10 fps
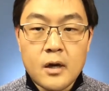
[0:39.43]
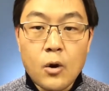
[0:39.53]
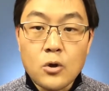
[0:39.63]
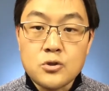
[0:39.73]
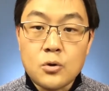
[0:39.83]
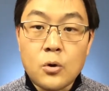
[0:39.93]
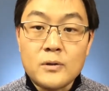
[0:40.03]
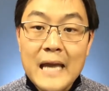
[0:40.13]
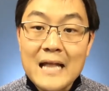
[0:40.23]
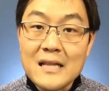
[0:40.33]
also
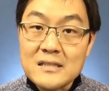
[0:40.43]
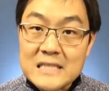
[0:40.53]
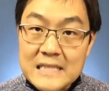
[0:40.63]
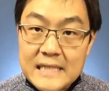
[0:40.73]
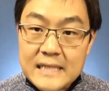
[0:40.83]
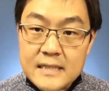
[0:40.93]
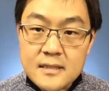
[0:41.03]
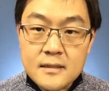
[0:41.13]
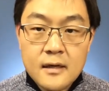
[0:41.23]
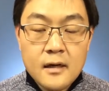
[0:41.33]
called
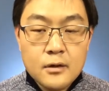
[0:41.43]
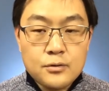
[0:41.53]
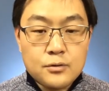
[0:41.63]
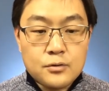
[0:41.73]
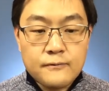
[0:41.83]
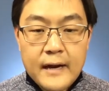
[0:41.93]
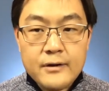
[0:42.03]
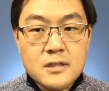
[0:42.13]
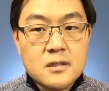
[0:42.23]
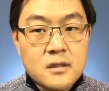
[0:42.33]
LLCs, due to
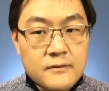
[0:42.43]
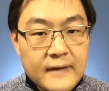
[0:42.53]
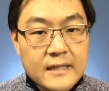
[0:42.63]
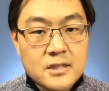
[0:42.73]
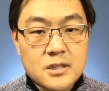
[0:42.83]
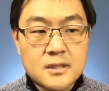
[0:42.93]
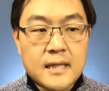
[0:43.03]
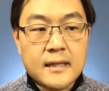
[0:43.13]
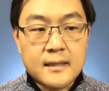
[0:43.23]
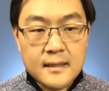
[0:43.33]
various advantages
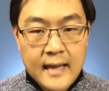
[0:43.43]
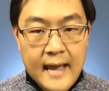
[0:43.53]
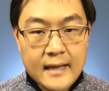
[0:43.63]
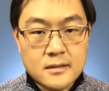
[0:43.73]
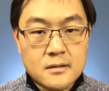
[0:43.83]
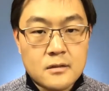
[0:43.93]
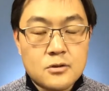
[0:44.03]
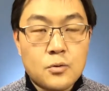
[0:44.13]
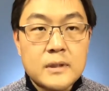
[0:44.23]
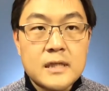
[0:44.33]
that it has.
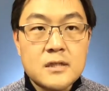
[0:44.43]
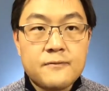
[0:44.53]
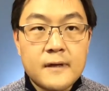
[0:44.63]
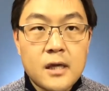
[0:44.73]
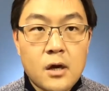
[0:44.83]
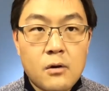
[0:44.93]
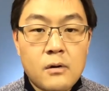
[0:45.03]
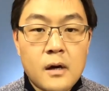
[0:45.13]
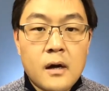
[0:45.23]
So in this video,